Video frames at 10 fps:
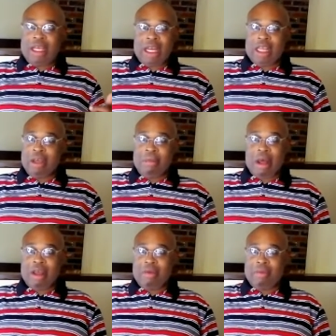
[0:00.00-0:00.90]
telling you
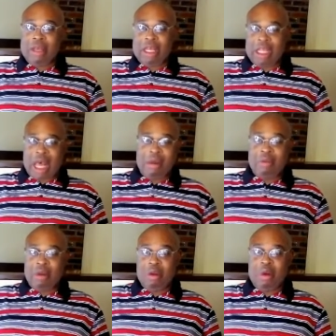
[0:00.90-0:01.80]
about different things
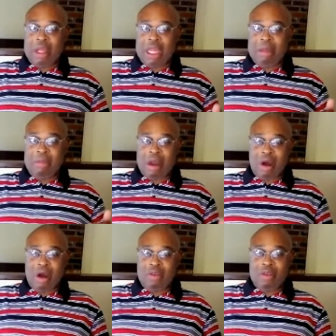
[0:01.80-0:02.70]
I'm doing, my
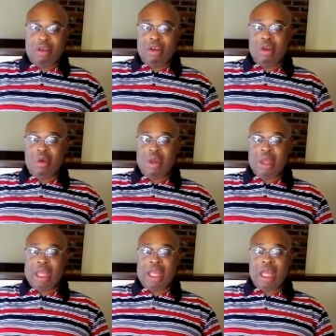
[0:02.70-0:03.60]
authors are
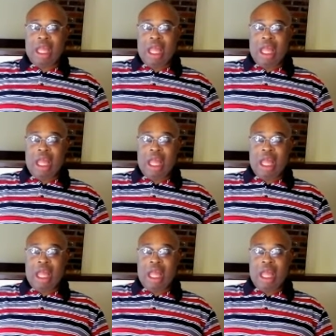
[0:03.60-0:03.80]
doing.